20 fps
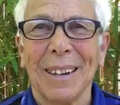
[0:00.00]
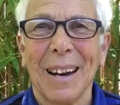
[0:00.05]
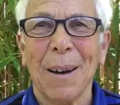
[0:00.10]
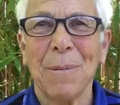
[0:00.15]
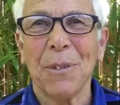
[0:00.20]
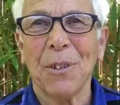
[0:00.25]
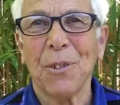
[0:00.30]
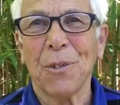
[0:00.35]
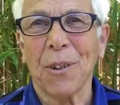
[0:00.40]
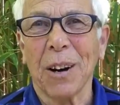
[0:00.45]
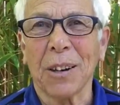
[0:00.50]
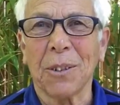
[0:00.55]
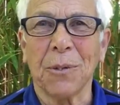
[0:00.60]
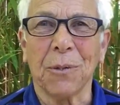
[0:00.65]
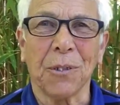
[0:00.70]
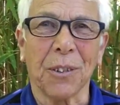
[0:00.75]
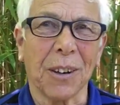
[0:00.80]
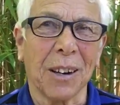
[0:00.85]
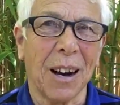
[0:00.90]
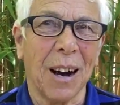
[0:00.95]
I'm the director
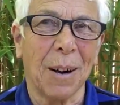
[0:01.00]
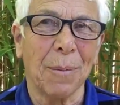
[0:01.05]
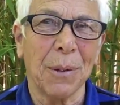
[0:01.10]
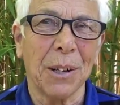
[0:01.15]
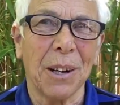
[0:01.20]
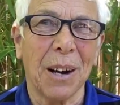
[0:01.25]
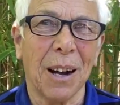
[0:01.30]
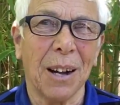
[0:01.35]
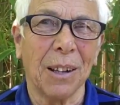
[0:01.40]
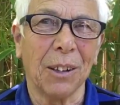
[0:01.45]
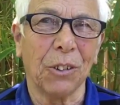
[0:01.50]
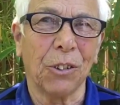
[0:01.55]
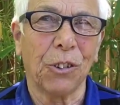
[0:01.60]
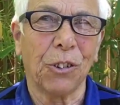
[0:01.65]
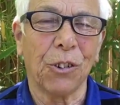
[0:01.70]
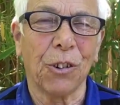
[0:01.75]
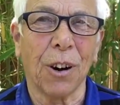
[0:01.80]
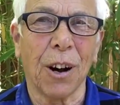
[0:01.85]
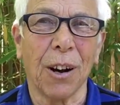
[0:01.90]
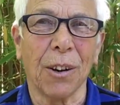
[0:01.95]
for Common Knowledge
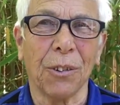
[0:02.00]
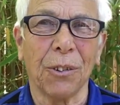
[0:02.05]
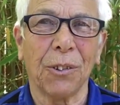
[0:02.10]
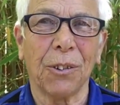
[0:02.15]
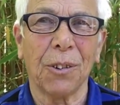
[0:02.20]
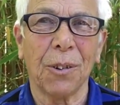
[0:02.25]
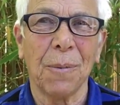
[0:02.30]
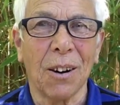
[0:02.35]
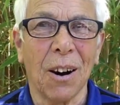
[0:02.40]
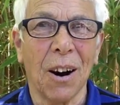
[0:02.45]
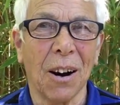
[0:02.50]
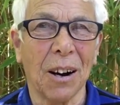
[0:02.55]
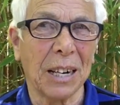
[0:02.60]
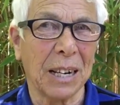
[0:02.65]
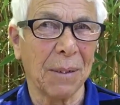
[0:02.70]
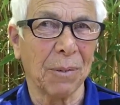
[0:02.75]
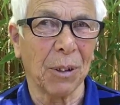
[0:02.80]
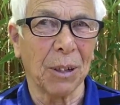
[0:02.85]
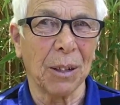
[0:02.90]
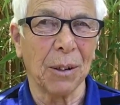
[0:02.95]
Trust. Our
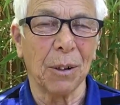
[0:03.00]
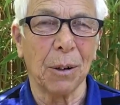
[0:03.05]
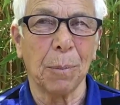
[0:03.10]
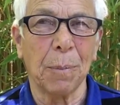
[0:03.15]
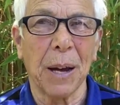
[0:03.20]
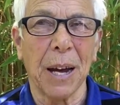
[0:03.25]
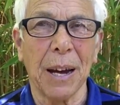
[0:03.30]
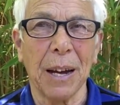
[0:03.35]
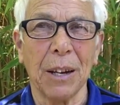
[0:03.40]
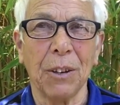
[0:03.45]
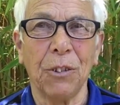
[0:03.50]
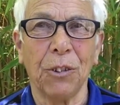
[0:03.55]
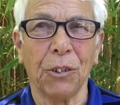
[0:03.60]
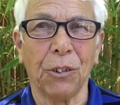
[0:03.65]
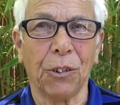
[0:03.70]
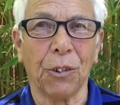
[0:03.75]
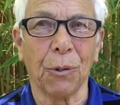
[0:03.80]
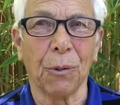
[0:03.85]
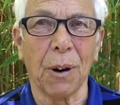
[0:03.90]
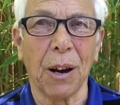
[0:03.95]
Give a Little page
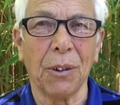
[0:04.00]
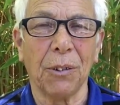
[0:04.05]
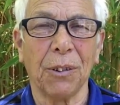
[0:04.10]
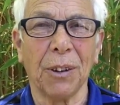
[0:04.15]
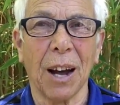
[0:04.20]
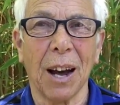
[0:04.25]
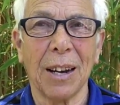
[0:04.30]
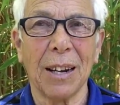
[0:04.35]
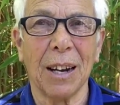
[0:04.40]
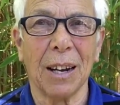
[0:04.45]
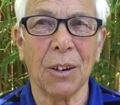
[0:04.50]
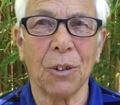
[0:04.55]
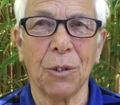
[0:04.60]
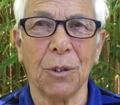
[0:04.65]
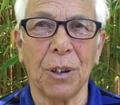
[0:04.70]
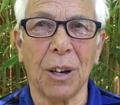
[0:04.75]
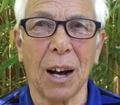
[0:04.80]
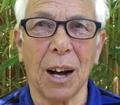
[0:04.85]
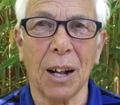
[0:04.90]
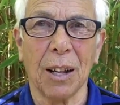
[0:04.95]
is to raise
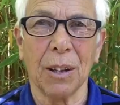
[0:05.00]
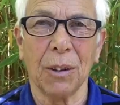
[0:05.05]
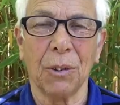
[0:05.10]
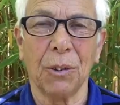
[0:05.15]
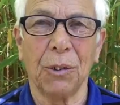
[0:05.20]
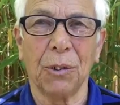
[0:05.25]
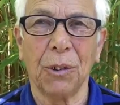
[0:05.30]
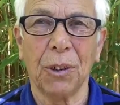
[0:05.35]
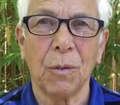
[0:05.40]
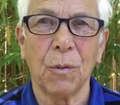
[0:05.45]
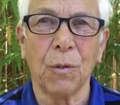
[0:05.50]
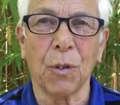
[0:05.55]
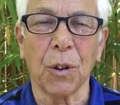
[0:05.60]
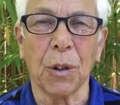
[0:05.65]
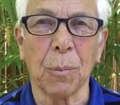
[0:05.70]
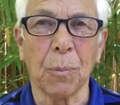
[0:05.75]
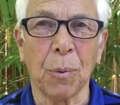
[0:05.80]
$900 for the